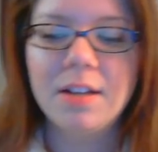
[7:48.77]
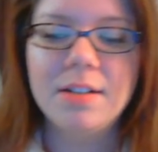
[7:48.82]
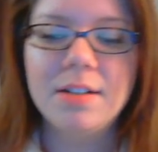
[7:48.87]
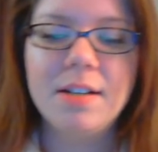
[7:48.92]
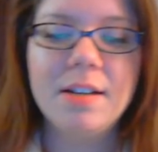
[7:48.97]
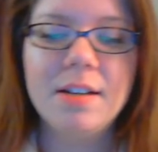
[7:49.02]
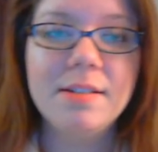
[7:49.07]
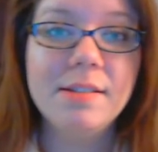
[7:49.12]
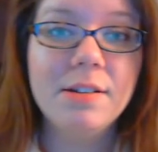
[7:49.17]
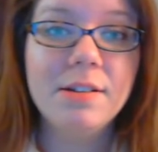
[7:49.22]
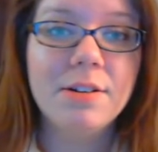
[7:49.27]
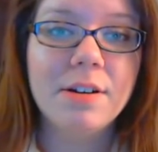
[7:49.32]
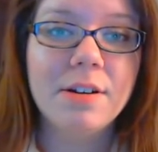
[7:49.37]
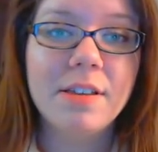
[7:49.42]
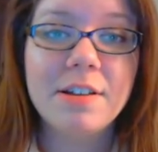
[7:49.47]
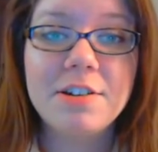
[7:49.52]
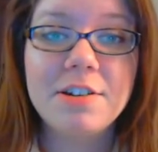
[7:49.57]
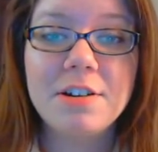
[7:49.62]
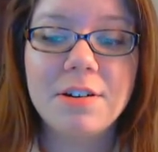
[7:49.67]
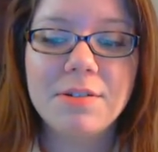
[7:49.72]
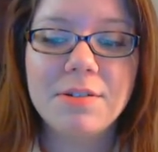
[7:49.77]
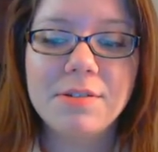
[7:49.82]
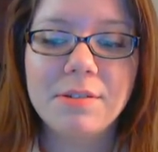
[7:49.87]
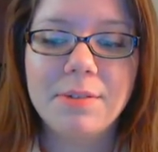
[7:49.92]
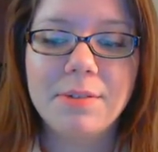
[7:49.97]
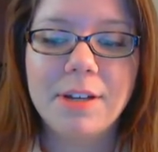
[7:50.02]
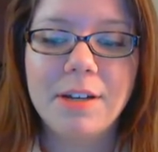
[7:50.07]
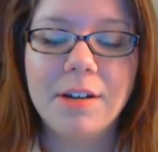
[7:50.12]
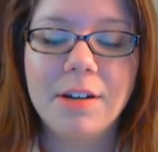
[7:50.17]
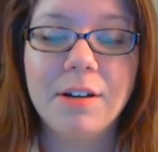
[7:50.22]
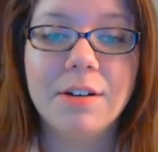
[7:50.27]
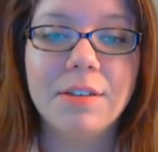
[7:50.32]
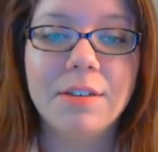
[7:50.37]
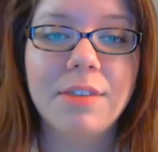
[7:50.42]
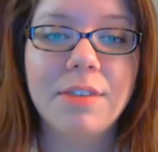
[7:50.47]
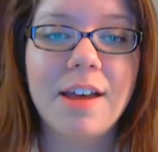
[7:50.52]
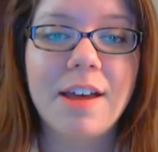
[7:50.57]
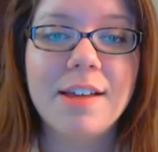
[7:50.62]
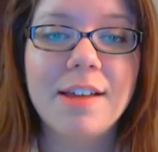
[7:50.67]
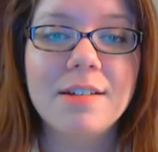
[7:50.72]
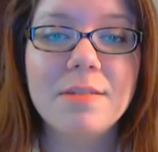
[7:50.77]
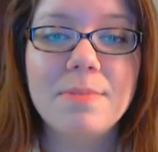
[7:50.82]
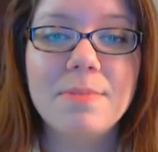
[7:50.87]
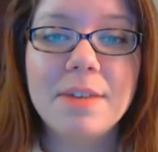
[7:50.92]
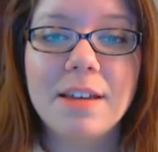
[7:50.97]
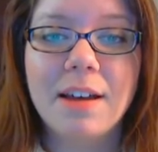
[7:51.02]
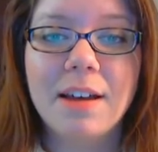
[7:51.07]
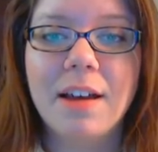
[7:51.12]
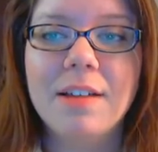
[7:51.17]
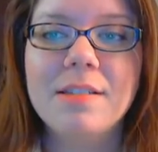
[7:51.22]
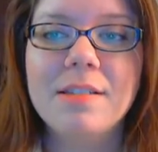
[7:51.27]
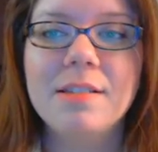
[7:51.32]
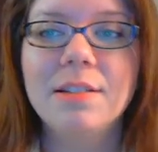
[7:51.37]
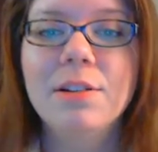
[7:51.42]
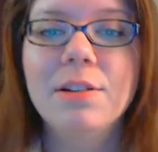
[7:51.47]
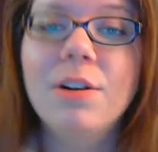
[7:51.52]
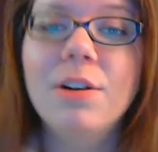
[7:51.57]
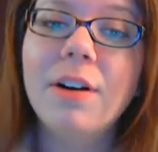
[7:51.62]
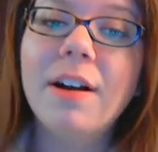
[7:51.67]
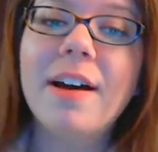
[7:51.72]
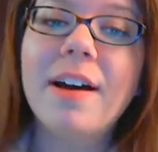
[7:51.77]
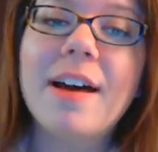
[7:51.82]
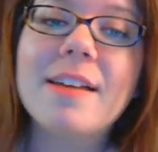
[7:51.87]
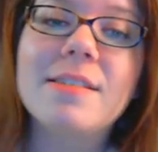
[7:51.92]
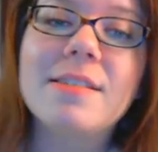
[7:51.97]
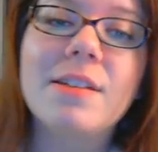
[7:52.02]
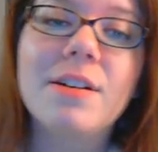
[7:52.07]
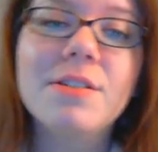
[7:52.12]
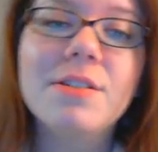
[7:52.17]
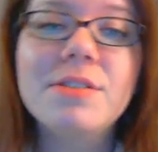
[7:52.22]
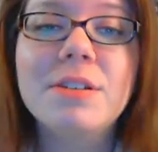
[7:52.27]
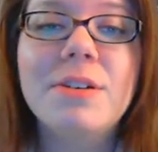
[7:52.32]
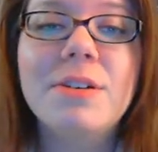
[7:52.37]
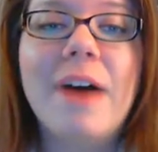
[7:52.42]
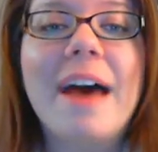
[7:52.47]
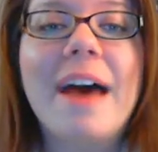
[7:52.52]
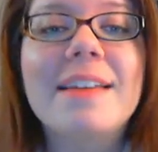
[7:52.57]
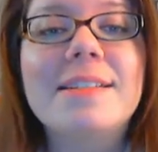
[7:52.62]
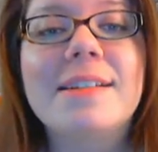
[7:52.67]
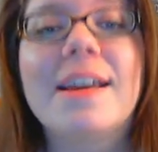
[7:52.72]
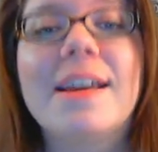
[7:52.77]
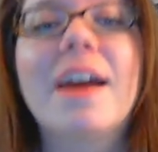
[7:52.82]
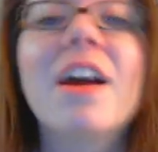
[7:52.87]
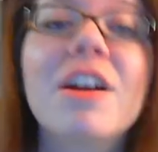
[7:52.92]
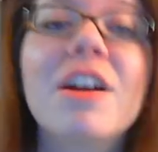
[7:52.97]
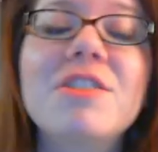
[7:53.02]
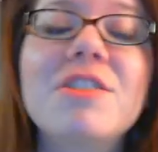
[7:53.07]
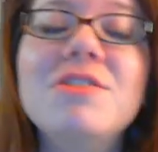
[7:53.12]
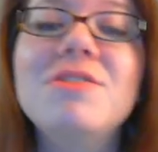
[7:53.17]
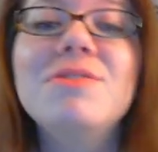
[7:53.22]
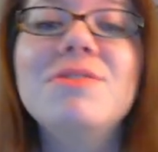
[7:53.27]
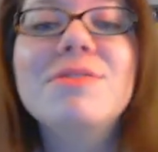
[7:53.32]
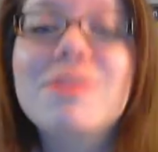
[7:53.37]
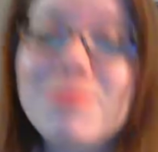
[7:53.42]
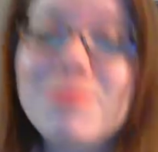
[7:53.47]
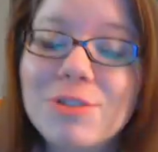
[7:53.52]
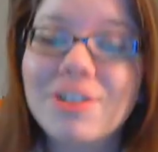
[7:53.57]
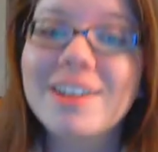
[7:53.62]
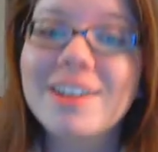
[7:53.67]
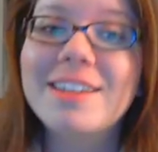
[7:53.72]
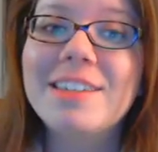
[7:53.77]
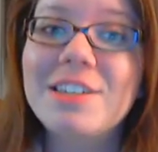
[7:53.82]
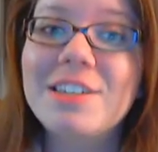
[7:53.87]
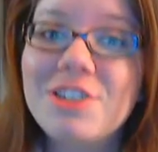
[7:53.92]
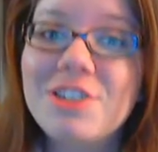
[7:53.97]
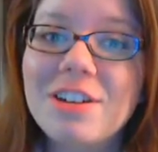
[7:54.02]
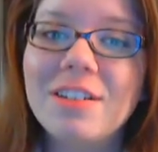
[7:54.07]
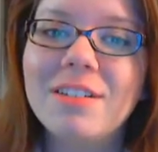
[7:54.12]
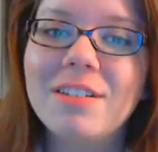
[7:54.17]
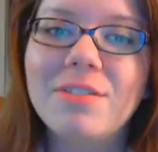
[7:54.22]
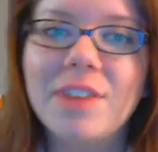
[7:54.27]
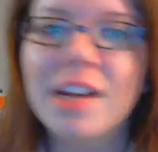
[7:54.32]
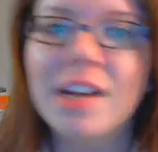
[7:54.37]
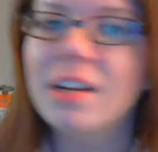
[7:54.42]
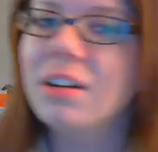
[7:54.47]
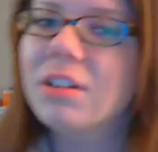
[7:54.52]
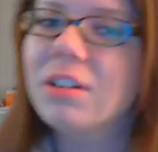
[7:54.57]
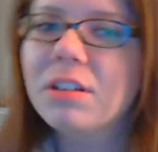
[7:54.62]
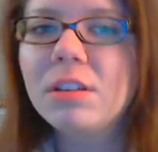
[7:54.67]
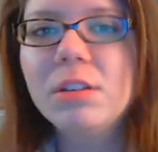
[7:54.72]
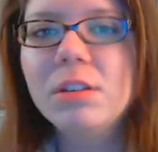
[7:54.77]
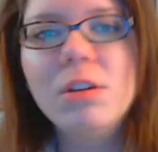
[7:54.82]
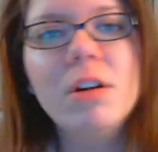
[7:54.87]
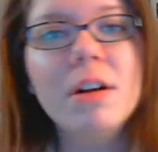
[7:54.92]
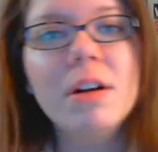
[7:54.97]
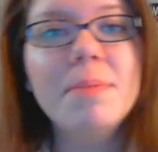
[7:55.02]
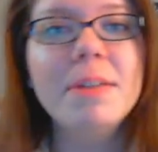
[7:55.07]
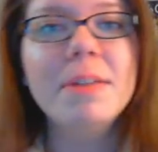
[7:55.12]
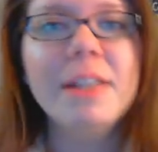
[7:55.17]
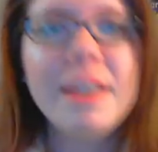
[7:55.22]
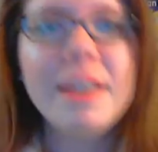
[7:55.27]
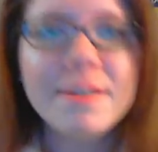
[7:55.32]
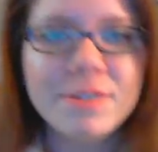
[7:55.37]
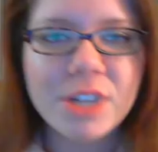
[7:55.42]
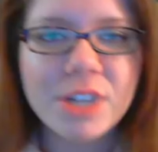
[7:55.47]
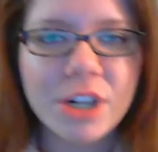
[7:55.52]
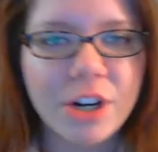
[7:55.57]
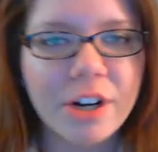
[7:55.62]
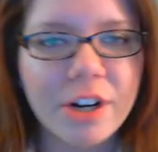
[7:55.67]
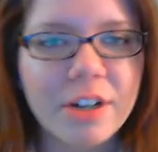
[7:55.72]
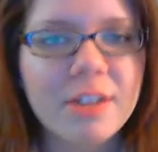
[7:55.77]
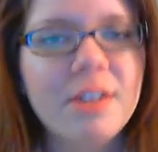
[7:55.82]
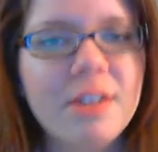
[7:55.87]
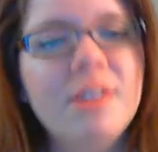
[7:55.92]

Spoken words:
tells Laura that she knows the way to Earth, and because Laura has also asked Kara to do some crazy shit to find Earth, Laura believes her,